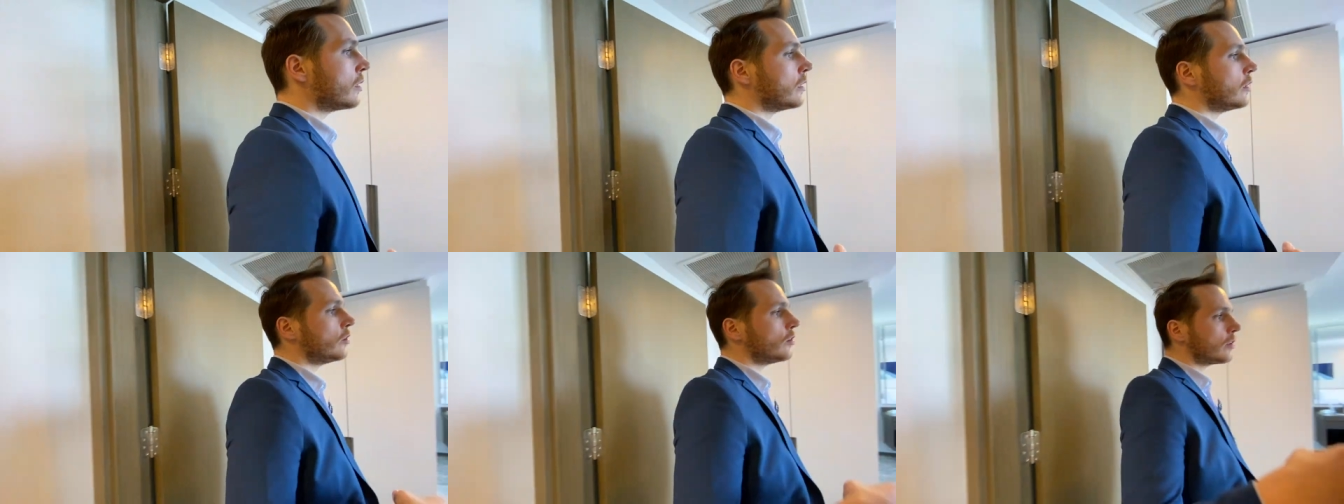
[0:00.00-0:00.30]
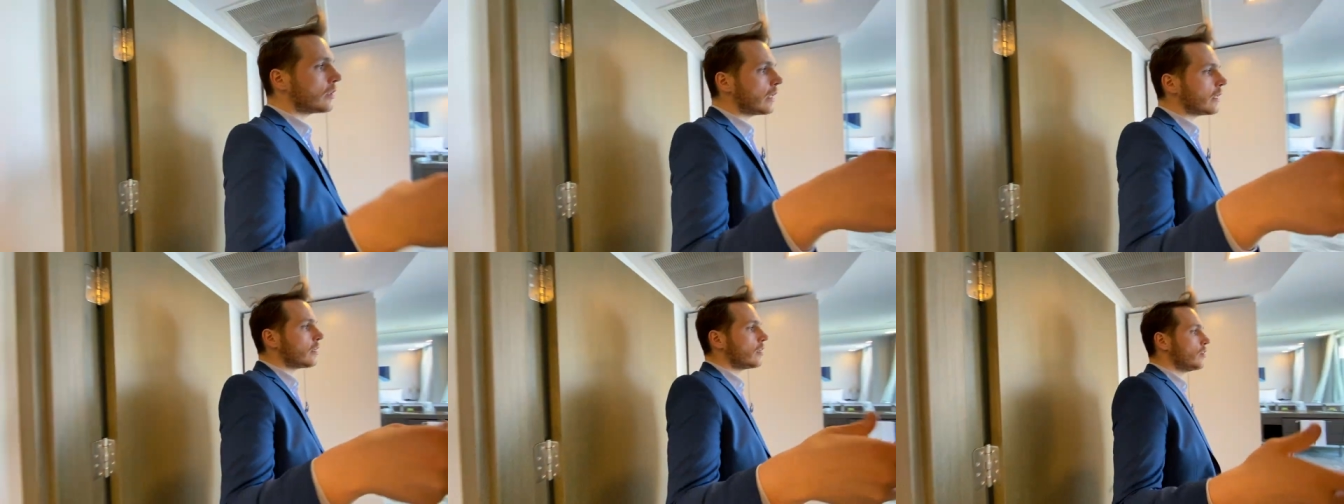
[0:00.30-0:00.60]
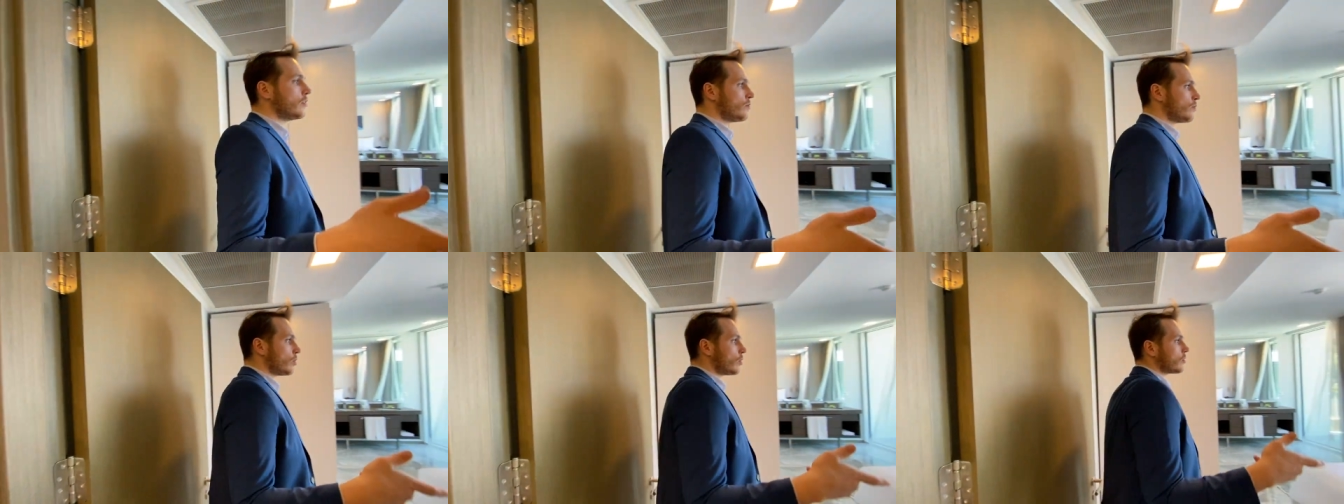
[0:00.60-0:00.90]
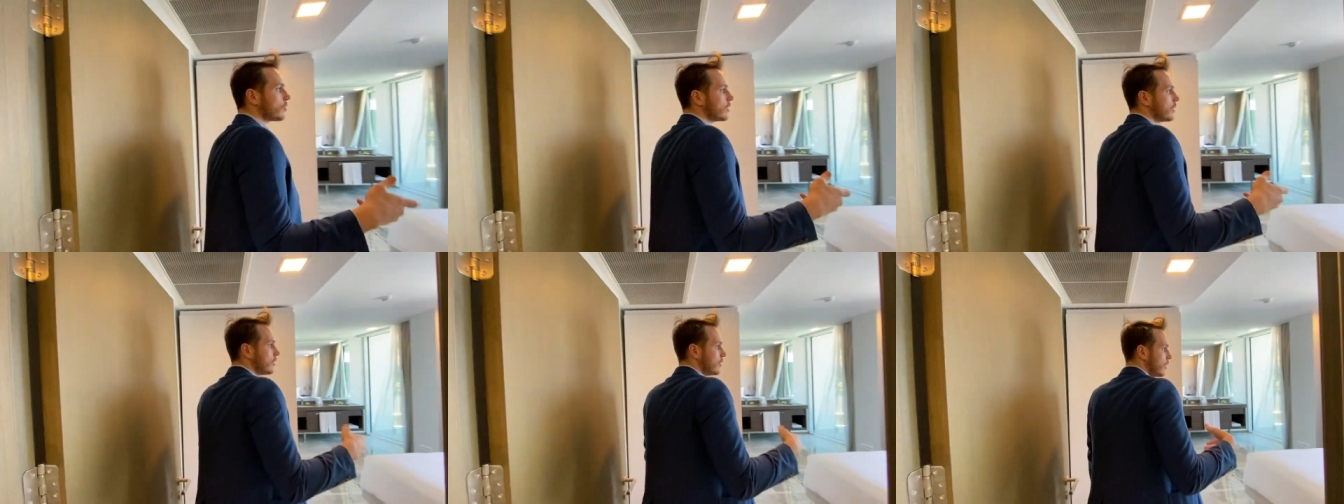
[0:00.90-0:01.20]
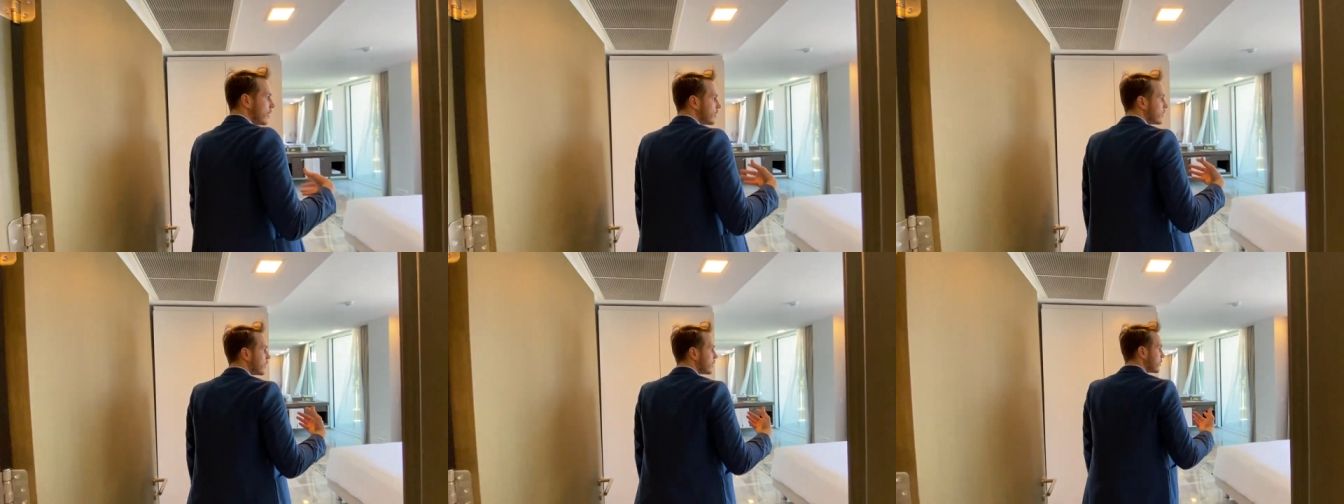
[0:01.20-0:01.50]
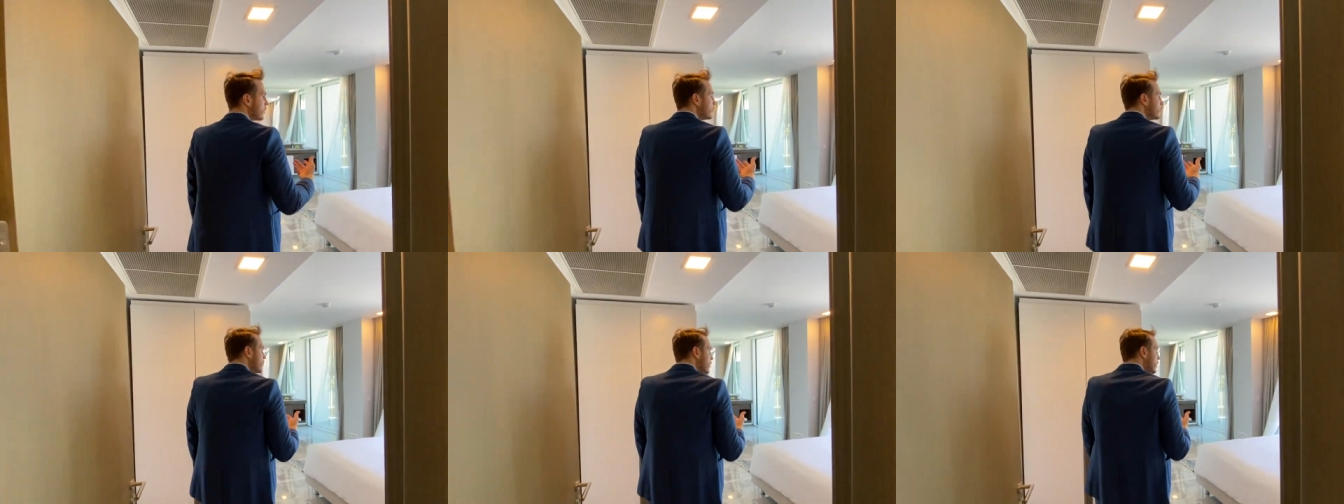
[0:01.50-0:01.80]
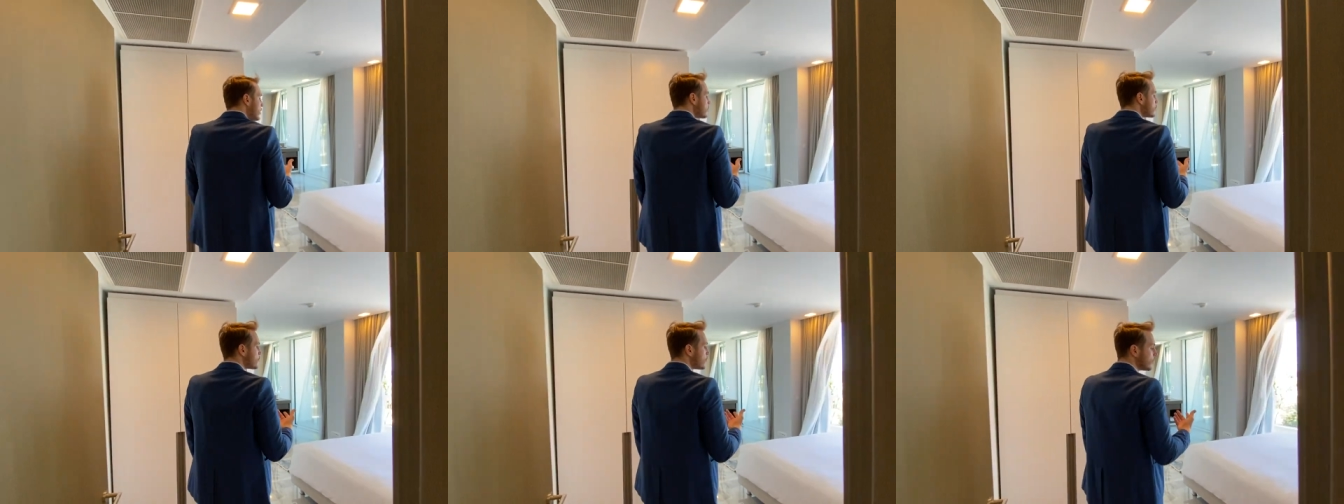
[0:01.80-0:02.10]
you can give your key directly
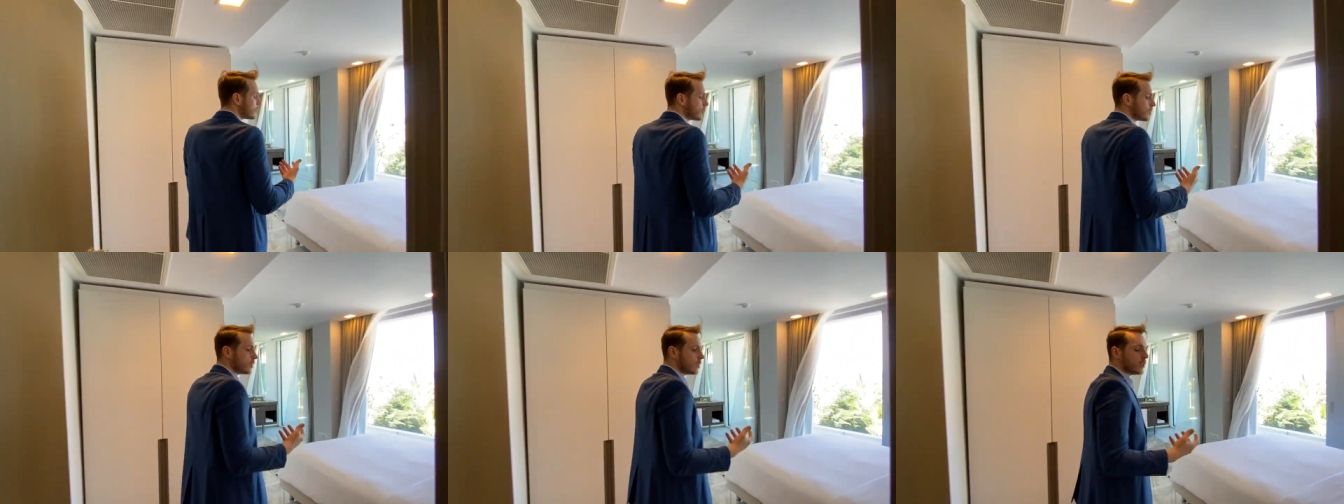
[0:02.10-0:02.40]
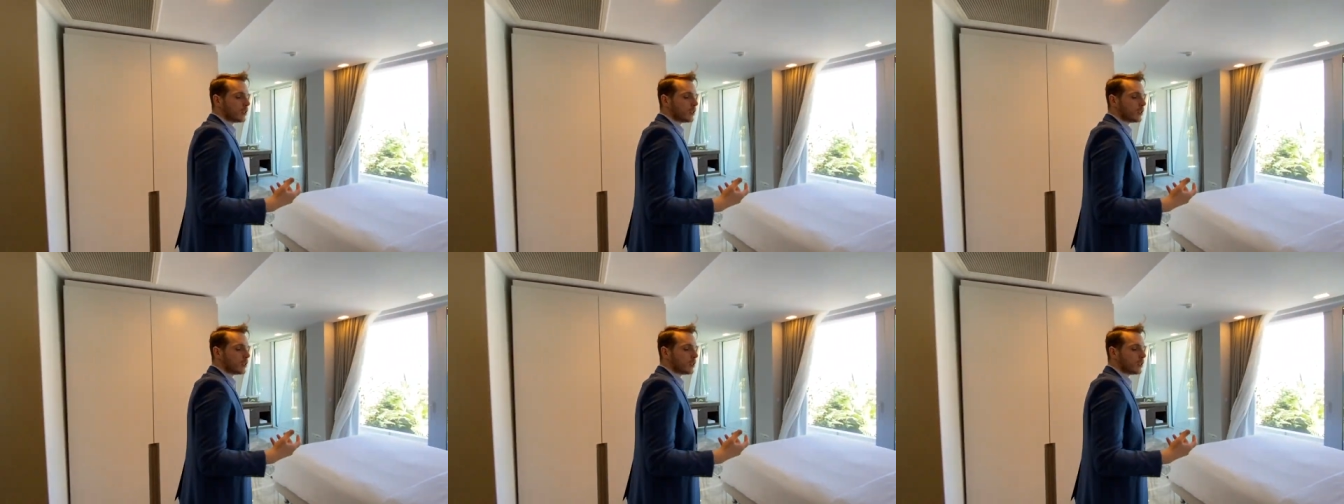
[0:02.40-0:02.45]
management